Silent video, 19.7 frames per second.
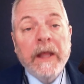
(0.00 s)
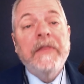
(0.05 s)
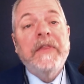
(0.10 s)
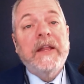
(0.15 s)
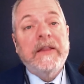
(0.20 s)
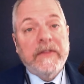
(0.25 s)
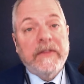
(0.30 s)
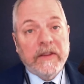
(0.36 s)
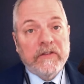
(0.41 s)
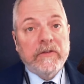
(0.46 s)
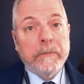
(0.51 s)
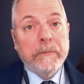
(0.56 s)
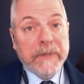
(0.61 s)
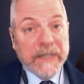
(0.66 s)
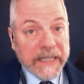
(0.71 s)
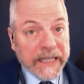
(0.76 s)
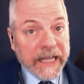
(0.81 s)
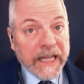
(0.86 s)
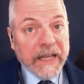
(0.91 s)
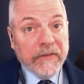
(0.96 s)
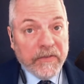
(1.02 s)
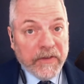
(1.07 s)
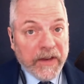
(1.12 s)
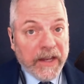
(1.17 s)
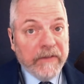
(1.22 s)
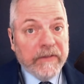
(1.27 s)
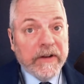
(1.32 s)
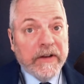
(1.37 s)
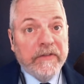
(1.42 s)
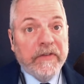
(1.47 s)
that this belief,
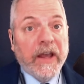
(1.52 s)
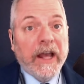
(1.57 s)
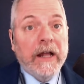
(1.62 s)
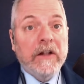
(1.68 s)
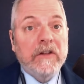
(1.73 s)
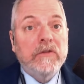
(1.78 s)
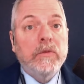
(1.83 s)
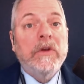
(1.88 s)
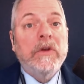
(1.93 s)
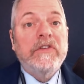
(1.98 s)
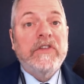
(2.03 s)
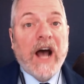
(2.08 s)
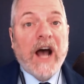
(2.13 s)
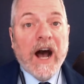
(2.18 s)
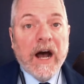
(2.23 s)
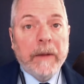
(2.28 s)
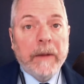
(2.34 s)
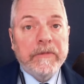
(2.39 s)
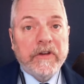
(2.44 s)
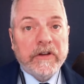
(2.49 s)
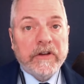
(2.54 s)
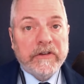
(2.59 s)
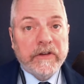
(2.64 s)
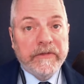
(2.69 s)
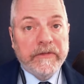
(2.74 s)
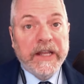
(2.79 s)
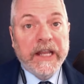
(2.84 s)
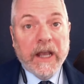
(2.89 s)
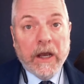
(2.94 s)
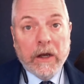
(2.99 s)
even if held, was
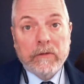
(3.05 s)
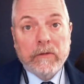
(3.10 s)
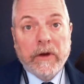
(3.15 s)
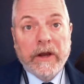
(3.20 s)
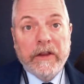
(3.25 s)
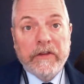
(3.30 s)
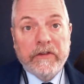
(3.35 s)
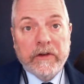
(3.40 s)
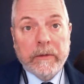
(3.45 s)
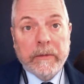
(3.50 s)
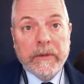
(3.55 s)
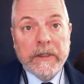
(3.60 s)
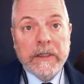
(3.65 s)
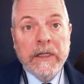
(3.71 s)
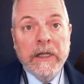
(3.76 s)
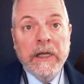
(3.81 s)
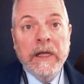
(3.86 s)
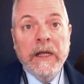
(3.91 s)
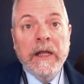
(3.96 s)
objectively unreasonable.